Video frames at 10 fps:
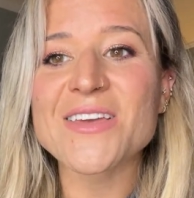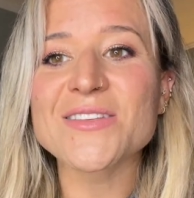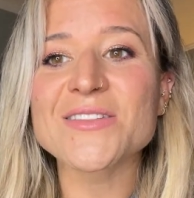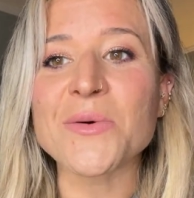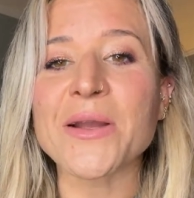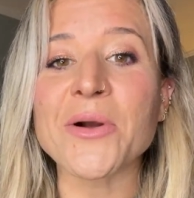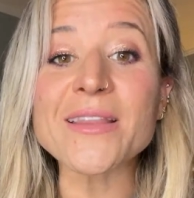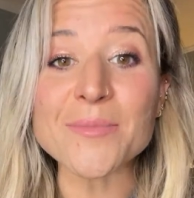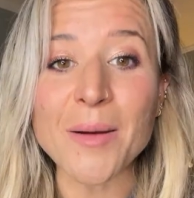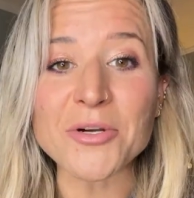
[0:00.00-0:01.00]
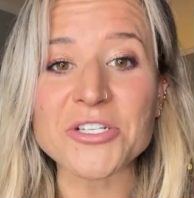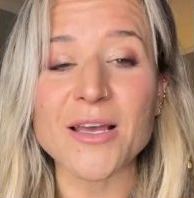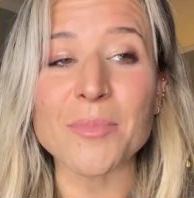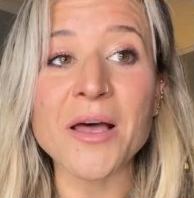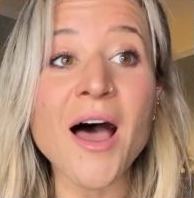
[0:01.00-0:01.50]
So I create the
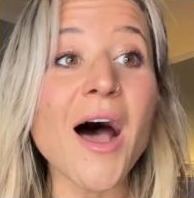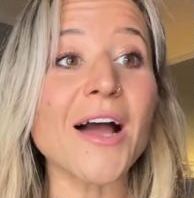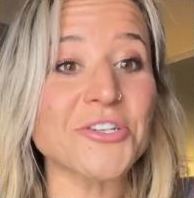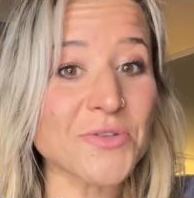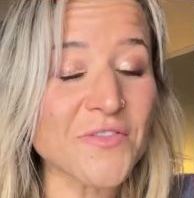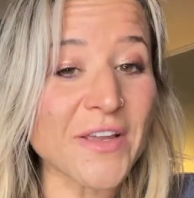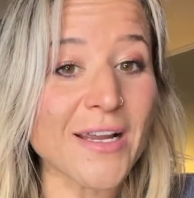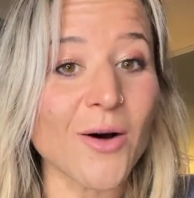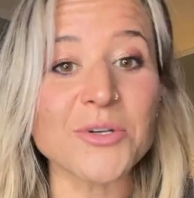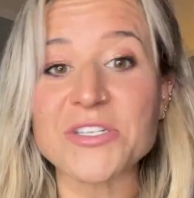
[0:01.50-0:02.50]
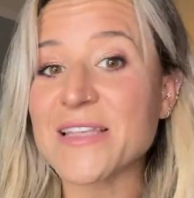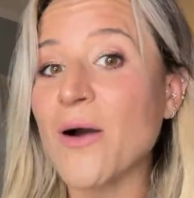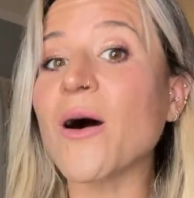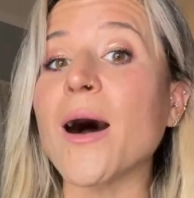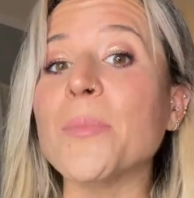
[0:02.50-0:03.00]
membership, I shoot the video, which is
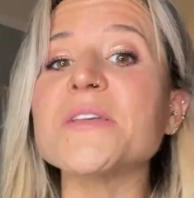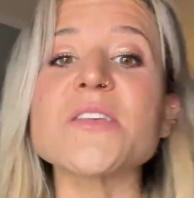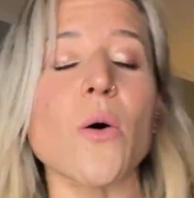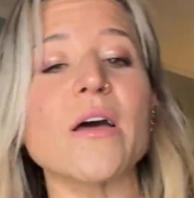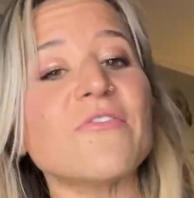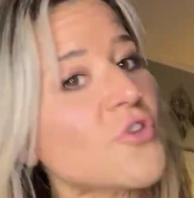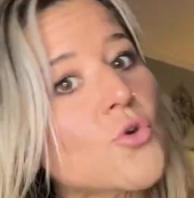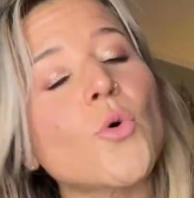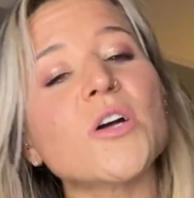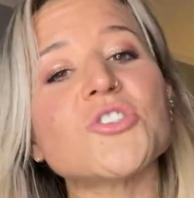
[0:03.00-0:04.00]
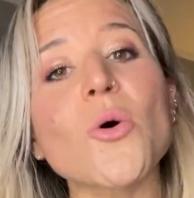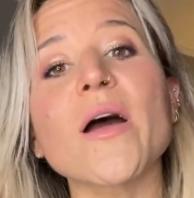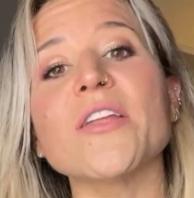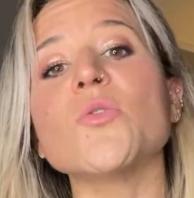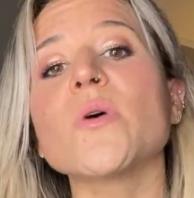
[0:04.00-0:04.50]
now up. So if you
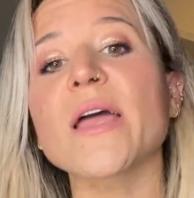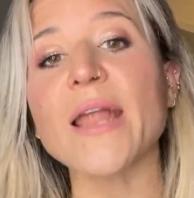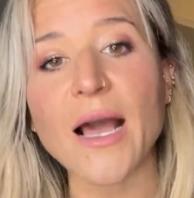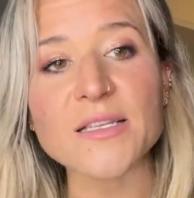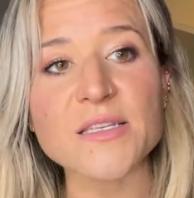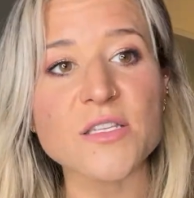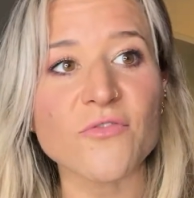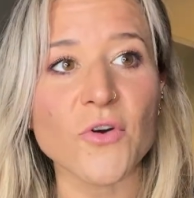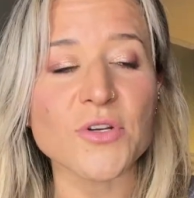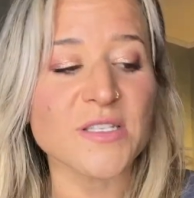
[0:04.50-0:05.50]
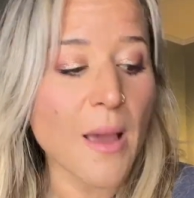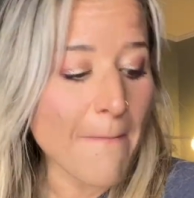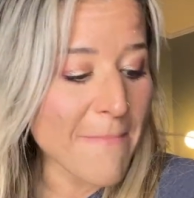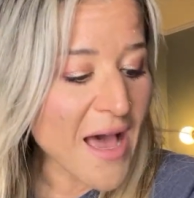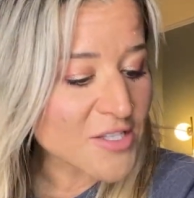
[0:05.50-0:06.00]
join, you will get access to the first
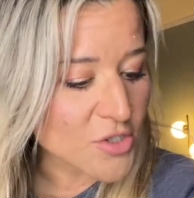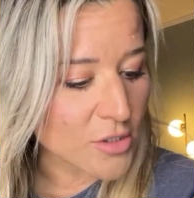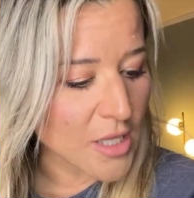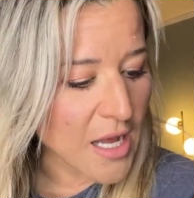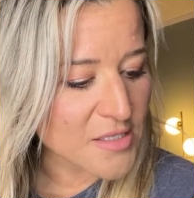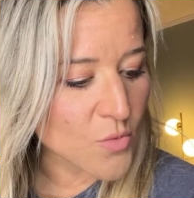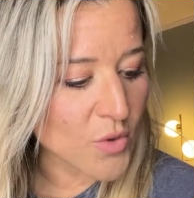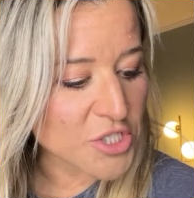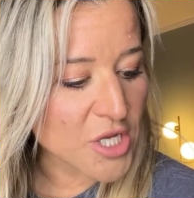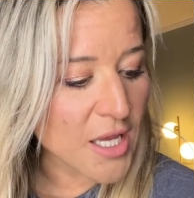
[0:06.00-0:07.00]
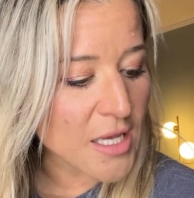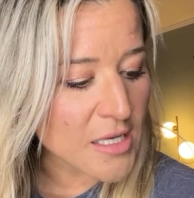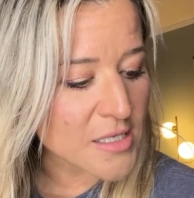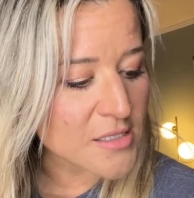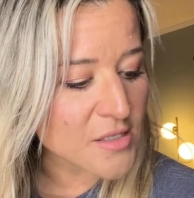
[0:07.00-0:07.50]
masterclass, which
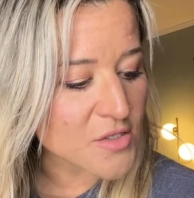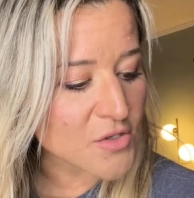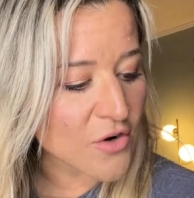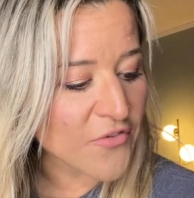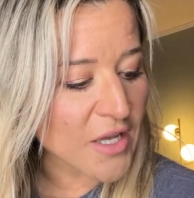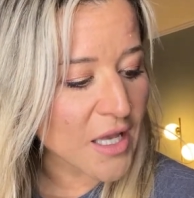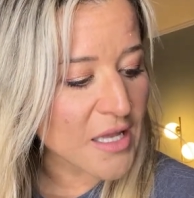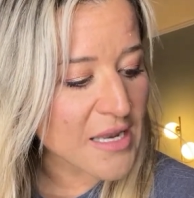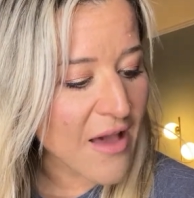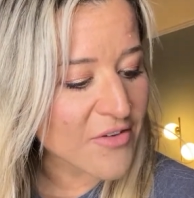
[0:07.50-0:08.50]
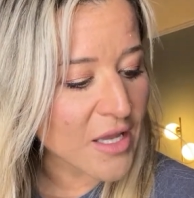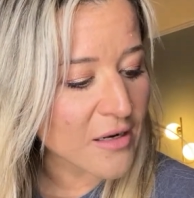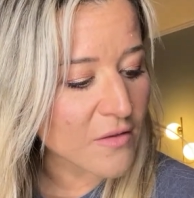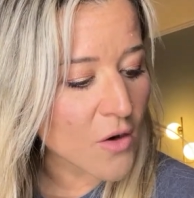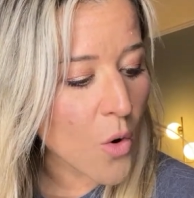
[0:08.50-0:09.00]
is surfing and
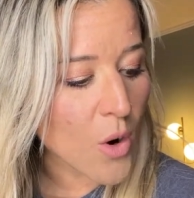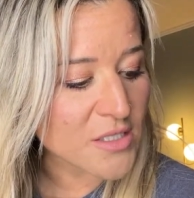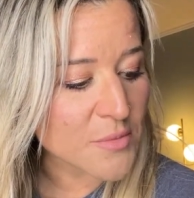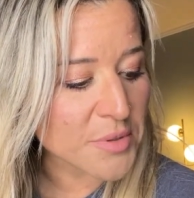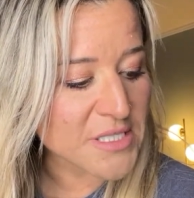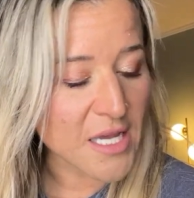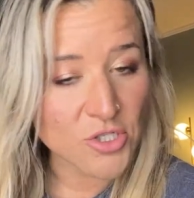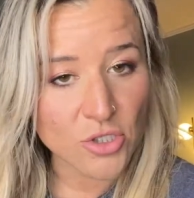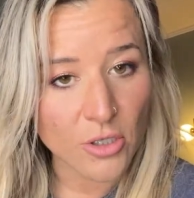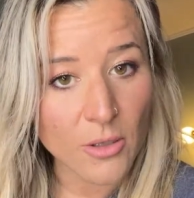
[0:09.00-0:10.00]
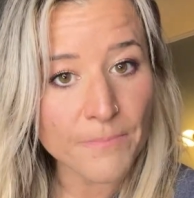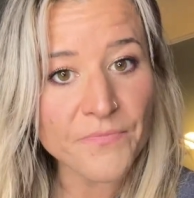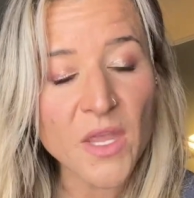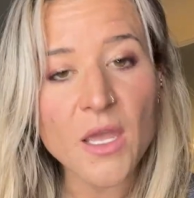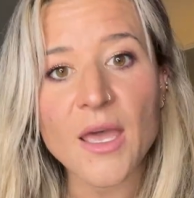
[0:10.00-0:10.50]
navigating the quantum potential.
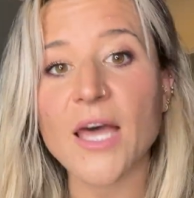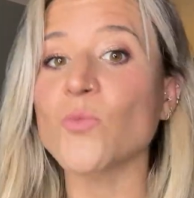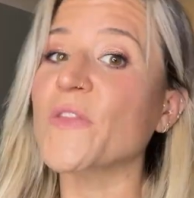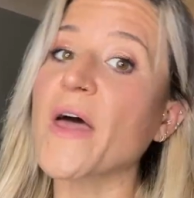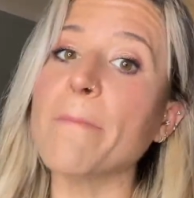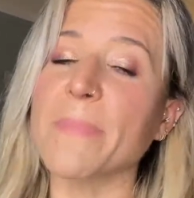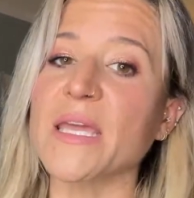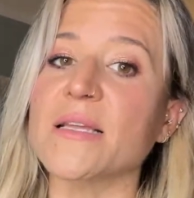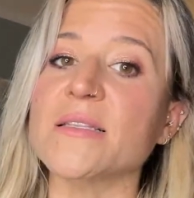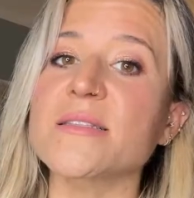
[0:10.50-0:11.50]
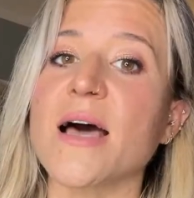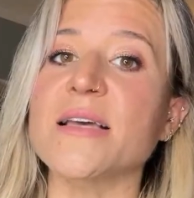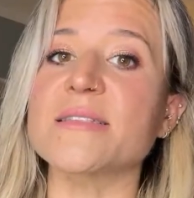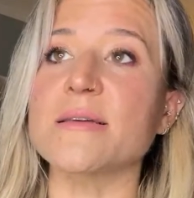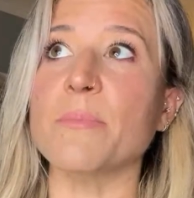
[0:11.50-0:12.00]
And what that means, I
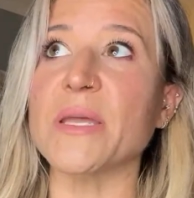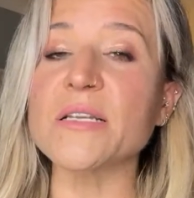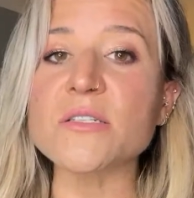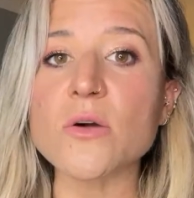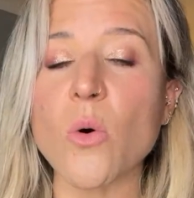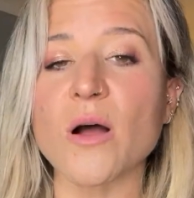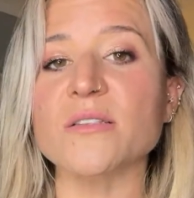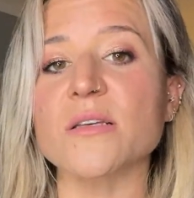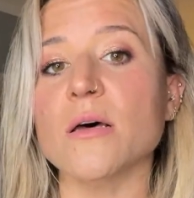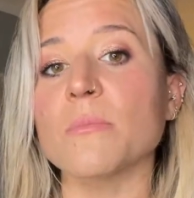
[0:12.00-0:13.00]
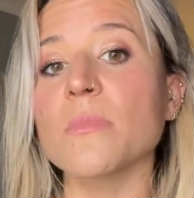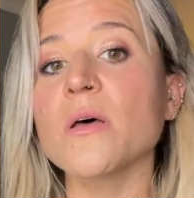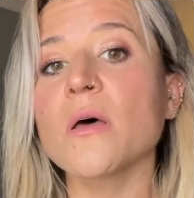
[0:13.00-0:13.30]
step into the quantum